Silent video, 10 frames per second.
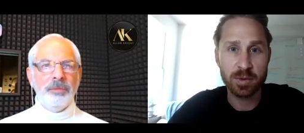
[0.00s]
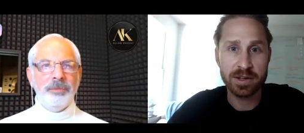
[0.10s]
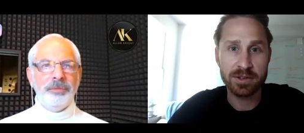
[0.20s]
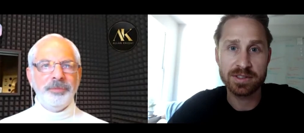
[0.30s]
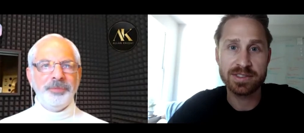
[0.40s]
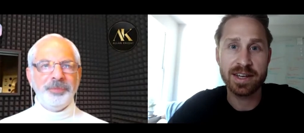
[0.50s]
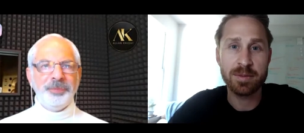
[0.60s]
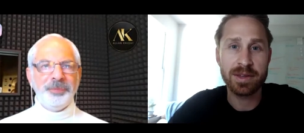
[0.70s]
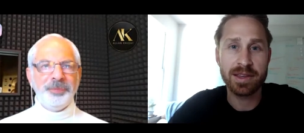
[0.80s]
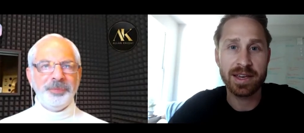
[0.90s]
Speaker 1: to what you just said
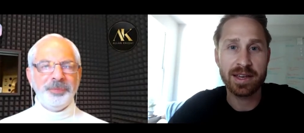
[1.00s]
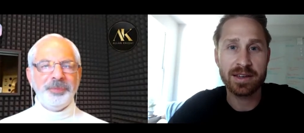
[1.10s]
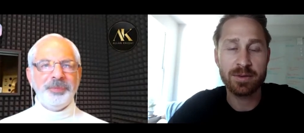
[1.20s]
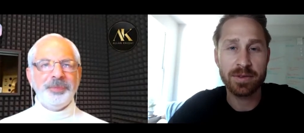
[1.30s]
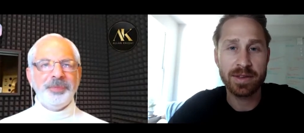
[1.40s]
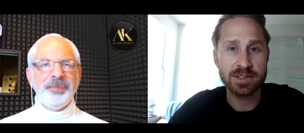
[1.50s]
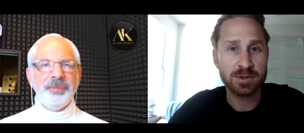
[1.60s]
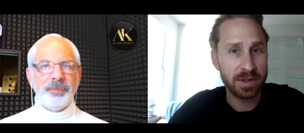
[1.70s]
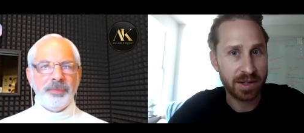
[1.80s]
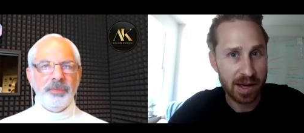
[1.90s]
and be like, well, that's
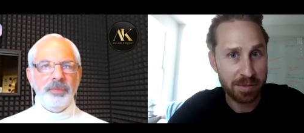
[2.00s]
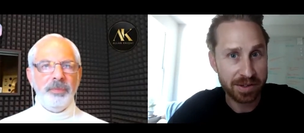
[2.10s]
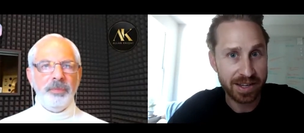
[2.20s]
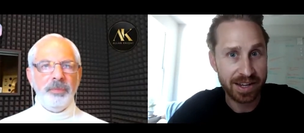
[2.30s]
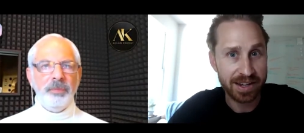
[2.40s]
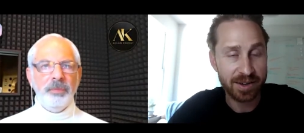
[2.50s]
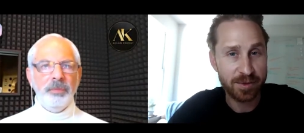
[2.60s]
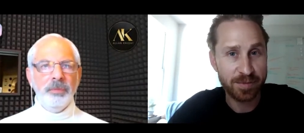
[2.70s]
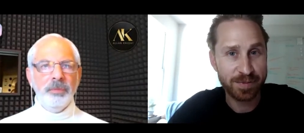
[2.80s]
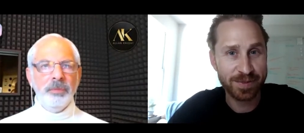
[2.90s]
really complicated.
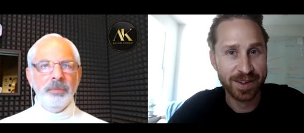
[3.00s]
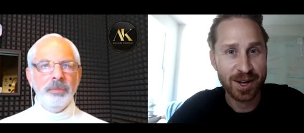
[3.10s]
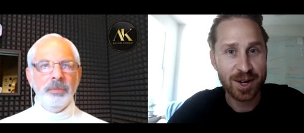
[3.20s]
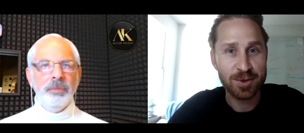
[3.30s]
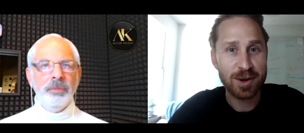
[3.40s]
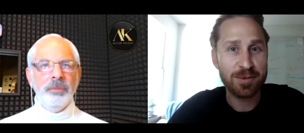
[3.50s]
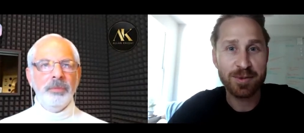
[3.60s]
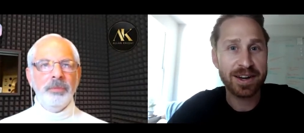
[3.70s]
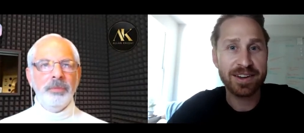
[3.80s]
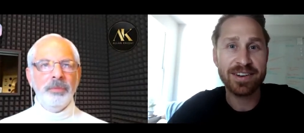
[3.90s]
What,
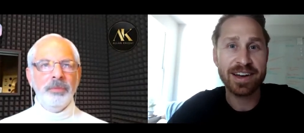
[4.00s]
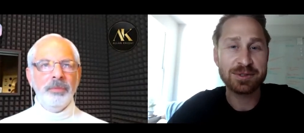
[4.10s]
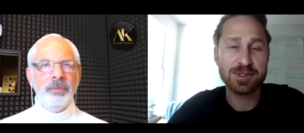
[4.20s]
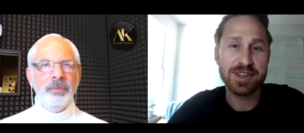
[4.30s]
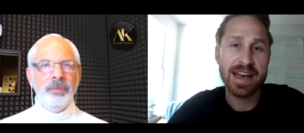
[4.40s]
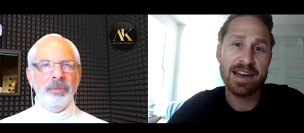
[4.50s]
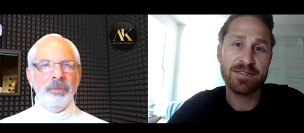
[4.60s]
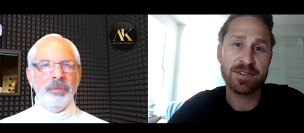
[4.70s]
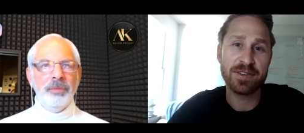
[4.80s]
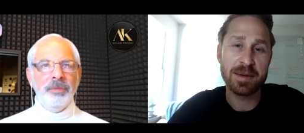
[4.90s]
what advice would you
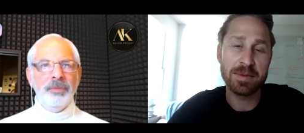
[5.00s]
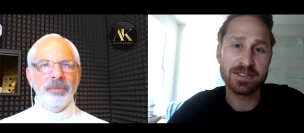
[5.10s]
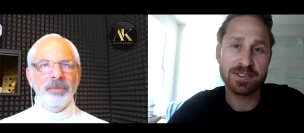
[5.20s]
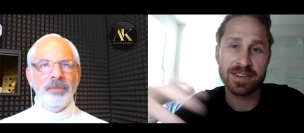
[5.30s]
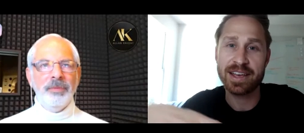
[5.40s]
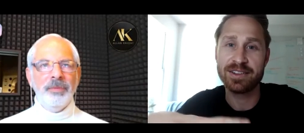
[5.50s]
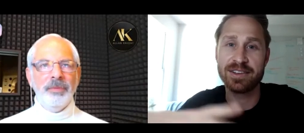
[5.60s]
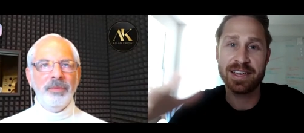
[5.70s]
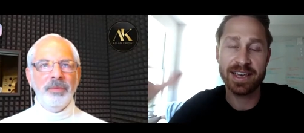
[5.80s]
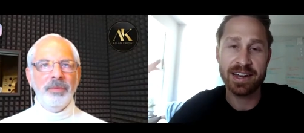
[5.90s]
have for them as they're like
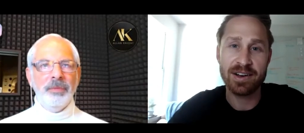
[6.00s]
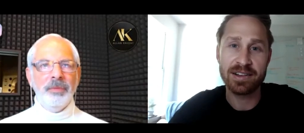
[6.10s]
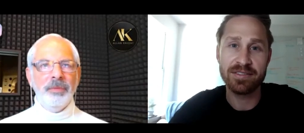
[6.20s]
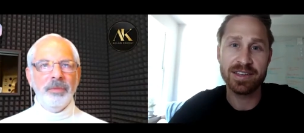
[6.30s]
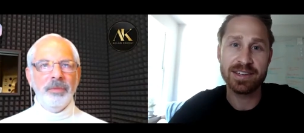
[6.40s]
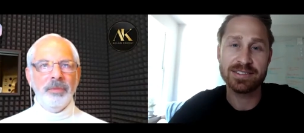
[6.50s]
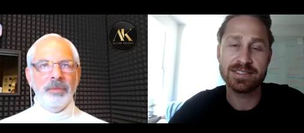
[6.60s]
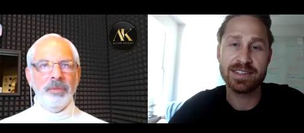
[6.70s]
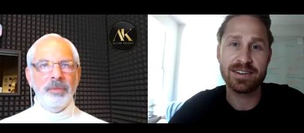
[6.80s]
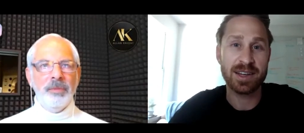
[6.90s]
looking at all of
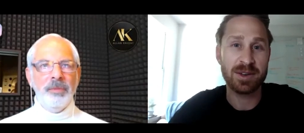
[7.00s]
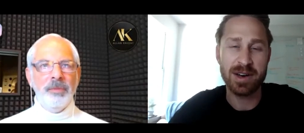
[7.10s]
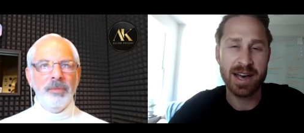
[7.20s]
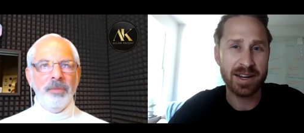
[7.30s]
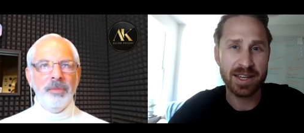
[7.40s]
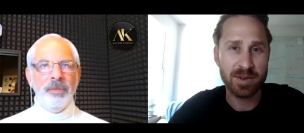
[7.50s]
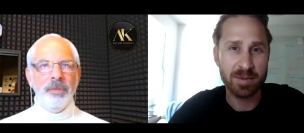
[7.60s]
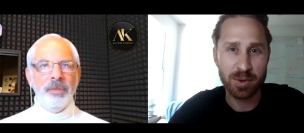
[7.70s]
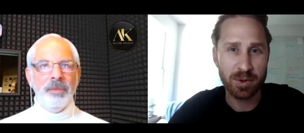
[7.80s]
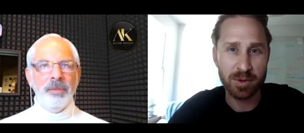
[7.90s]
this and they're like, well, how do you
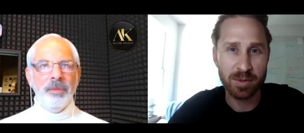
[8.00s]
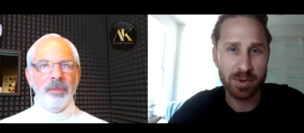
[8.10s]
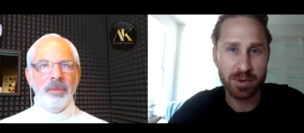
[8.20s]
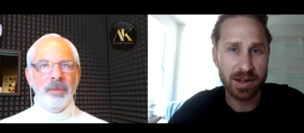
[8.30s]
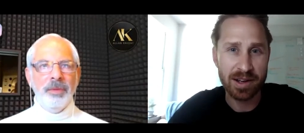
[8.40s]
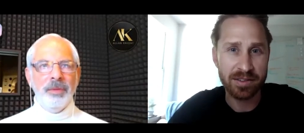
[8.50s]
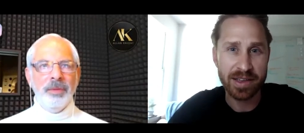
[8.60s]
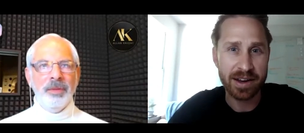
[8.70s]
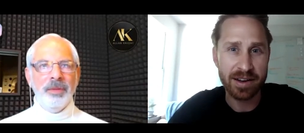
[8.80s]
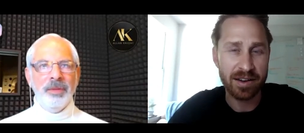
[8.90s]
even pull, pull all of
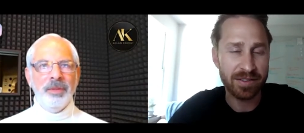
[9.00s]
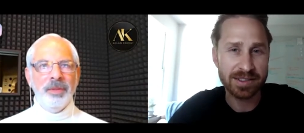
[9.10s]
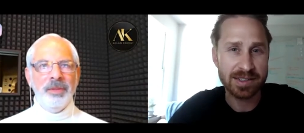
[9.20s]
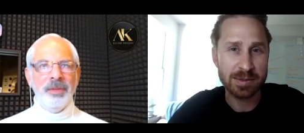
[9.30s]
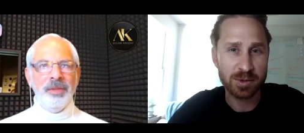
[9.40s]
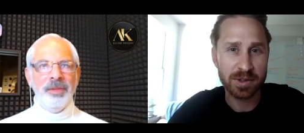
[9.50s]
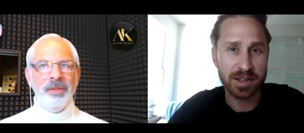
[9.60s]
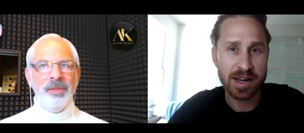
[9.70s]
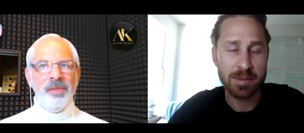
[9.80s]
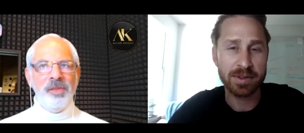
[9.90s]
that off? That seems
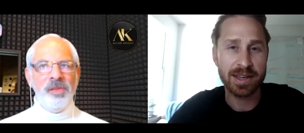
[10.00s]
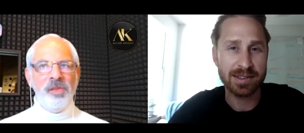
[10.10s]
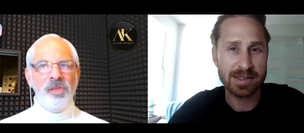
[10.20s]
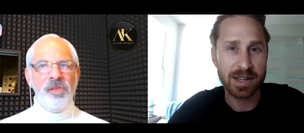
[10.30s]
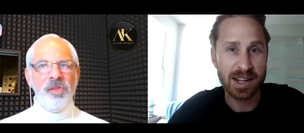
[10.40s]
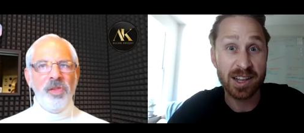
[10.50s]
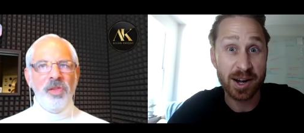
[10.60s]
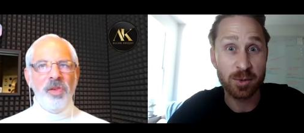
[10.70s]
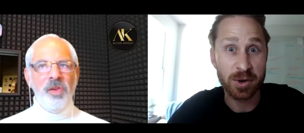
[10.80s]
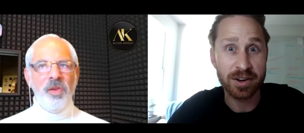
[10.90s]
really complicated. It seems like a
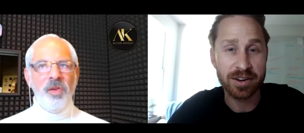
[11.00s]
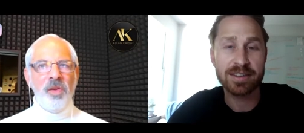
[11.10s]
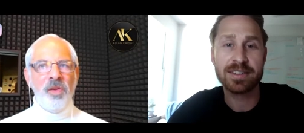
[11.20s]
lot of work.